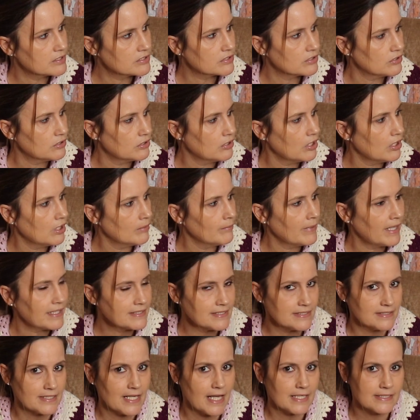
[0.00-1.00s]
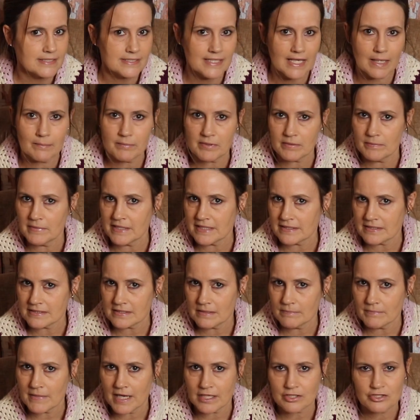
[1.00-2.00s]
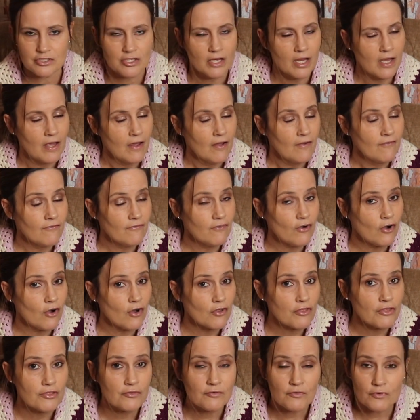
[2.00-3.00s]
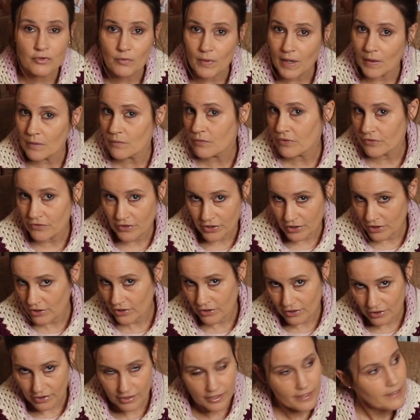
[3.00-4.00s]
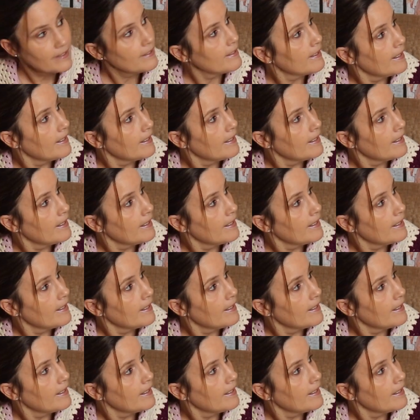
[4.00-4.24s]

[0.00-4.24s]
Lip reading: So all my designs can be mixed and matched for throughout the year.